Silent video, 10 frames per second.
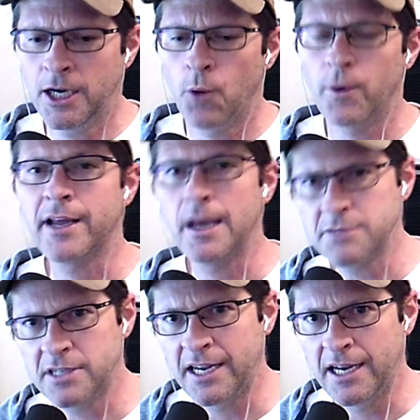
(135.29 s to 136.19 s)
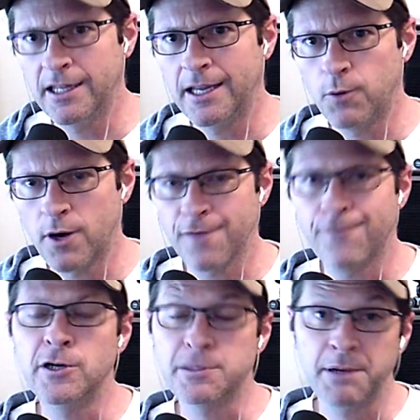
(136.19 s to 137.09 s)
when it comes to healing, one of the
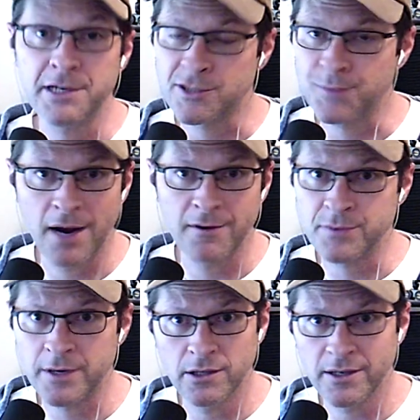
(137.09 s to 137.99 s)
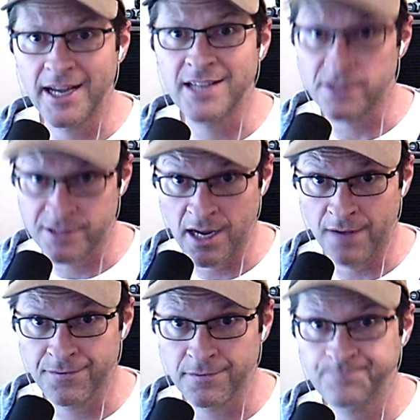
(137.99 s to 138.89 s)
first places we always want to look at is ourself.